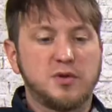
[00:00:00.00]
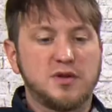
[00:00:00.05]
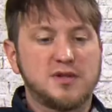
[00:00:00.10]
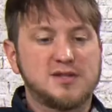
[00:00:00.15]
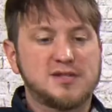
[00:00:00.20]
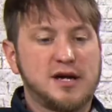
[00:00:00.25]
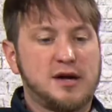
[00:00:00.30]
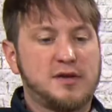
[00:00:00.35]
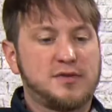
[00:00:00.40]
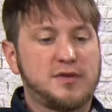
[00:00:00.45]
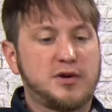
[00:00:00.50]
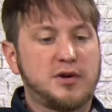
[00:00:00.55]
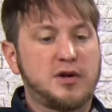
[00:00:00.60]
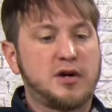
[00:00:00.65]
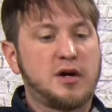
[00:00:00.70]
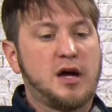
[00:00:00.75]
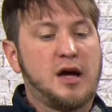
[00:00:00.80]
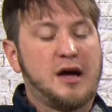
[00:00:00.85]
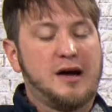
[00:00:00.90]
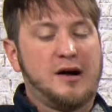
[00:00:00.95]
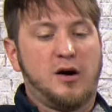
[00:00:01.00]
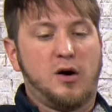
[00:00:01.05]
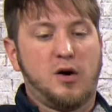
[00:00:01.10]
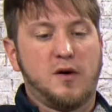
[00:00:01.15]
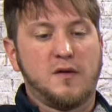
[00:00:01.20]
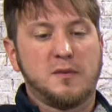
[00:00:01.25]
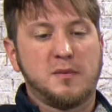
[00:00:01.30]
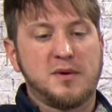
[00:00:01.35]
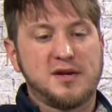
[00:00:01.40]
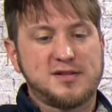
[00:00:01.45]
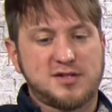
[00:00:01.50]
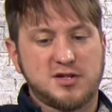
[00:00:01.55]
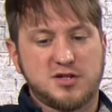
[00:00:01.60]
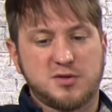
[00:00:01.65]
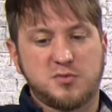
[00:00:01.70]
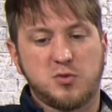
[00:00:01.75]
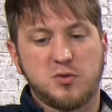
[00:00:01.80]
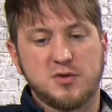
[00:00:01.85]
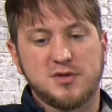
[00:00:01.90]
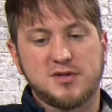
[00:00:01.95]
that's out there on the message
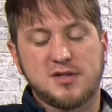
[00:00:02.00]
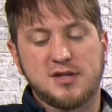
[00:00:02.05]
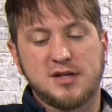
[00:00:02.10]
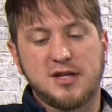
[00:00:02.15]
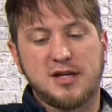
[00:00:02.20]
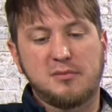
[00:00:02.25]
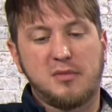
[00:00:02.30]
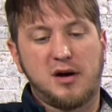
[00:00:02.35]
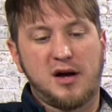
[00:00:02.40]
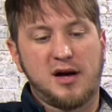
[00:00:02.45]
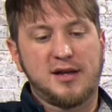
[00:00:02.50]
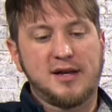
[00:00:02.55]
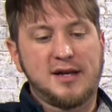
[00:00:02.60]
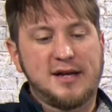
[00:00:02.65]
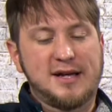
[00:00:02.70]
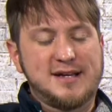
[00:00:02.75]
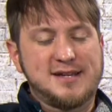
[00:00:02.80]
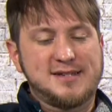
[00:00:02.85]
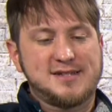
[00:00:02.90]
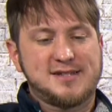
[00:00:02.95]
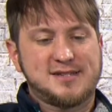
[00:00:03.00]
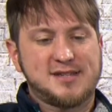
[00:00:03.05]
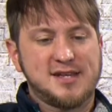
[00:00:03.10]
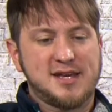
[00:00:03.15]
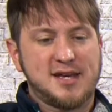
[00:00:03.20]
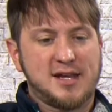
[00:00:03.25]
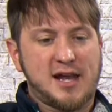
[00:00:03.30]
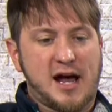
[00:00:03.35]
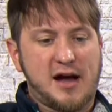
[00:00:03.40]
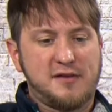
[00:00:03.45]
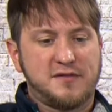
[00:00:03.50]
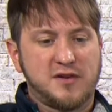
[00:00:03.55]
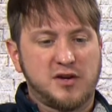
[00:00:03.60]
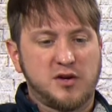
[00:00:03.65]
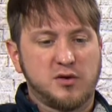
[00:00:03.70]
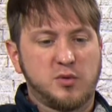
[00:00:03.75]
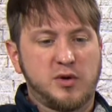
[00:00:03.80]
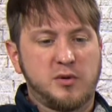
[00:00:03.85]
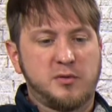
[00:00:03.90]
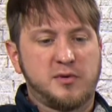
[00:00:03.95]
boards that he might sit. I
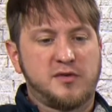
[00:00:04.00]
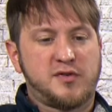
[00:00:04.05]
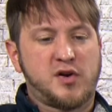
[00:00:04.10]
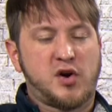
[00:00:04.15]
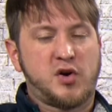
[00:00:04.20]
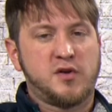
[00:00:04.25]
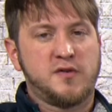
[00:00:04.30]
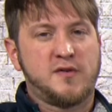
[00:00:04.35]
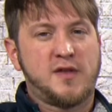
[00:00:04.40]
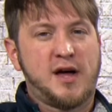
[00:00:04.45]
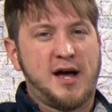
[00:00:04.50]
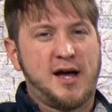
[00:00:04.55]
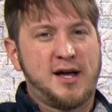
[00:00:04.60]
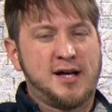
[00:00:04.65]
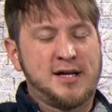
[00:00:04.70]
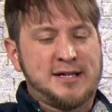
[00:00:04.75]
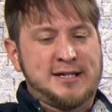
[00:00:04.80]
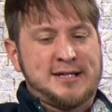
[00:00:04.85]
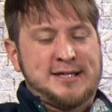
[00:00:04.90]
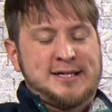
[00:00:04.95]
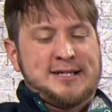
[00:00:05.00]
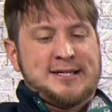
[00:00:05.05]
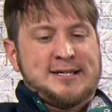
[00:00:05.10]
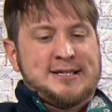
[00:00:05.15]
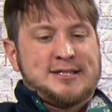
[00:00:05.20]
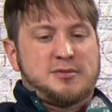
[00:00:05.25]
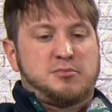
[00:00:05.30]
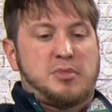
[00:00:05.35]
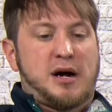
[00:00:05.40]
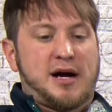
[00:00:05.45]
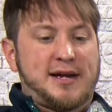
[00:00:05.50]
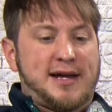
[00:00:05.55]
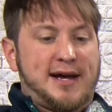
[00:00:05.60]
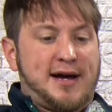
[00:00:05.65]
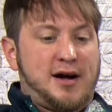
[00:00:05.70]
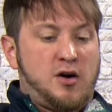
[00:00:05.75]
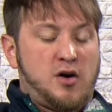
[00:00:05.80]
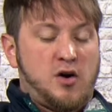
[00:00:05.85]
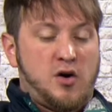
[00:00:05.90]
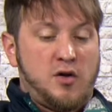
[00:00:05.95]
figure we would have heard that by
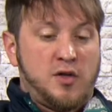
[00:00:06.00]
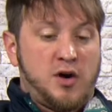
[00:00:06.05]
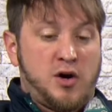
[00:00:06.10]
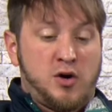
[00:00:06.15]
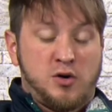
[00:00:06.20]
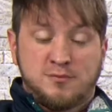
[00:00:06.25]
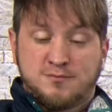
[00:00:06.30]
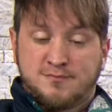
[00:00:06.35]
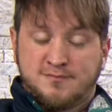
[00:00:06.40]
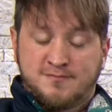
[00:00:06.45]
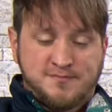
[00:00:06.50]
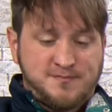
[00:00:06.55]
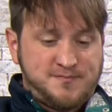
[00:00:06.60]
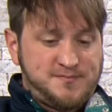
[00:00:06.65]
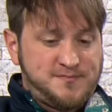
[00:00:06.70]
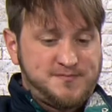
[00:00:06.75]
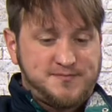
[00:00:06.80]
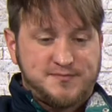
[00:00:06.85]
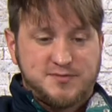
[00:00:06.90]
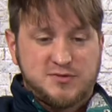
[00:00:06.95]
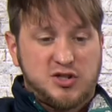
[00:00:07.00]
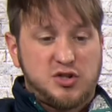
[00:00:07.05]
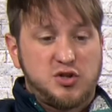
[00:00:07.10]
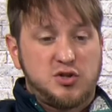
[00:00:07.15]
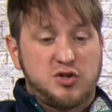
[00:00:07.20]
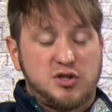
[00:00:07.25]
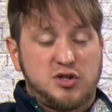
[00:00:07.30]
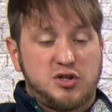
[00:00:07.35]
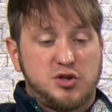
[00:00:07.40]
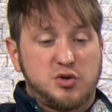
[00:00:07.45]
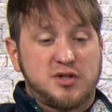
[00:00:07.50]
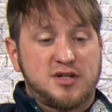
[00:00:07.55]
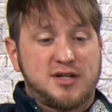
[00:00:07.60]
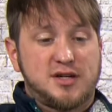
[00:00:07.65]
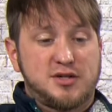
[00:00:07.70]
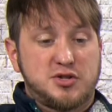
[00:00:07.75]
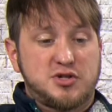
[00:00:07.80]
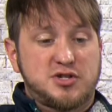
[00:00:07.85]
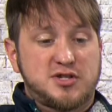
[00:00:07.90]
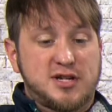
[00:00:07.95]
now, although you could
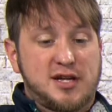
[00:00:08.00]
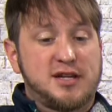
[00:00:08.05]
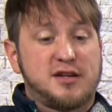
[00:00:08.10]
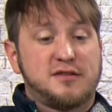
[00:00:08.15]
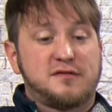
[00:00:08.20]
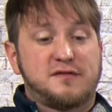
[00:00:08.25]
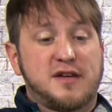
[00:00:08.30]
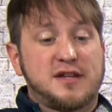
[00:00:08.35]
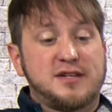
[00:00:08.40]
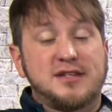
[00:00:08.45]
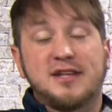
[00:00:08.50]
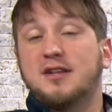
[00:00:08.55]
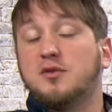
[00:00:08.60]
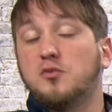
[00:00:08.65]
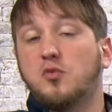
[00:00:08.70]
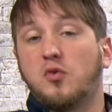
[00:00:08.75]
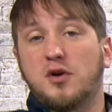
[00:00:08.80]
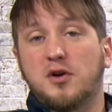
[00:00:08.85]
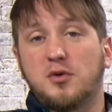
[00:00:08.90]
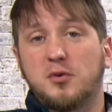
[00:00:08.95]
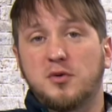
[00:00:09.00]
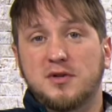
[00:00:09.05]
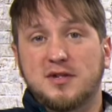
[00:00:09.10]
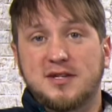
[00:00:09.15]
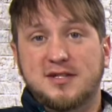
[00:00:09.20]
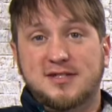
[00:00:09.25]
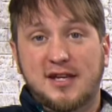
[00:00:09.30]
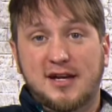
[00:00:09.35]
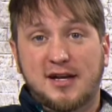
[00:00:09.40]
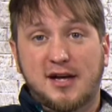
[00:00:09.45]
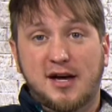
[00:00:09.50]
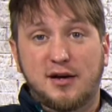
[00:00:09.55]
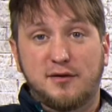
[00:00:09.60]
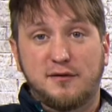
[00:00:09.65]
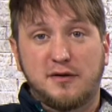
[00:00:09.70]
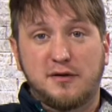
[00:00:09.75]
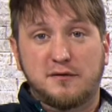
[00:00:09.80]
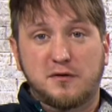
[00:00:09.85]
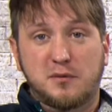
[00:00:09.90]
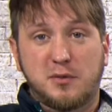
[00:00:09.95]
understand if they didn't want to release that kind of
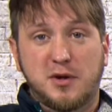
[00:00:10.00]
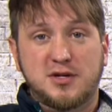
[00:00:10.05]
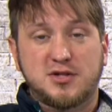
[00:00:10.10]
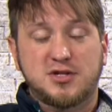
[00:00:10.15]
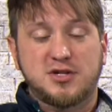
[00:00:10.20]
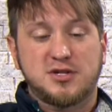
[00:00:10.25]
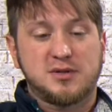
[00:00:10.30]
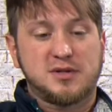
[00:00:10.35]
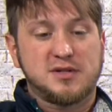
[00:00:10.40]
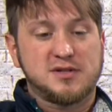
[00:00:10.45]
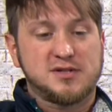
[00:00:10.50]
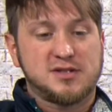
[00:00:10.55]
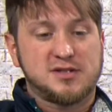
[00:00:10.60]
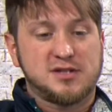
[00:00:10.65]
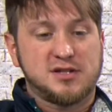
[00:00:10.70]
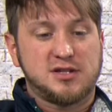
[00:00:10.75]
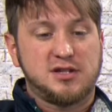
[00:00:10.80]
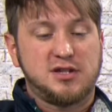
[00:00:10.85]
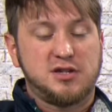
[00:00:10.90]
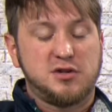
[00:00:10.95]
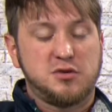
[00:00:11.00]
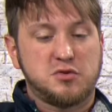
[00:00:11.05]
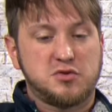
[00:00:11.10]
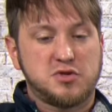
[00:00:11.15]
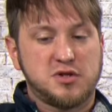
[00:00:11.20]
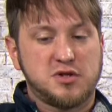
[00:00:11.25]
information because it's a huge